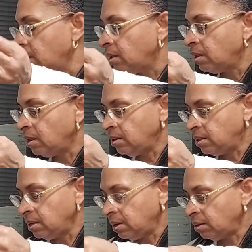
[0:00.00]
And
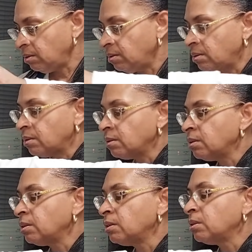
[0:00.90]
then I'll
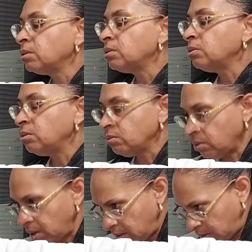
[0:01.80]
do the rest.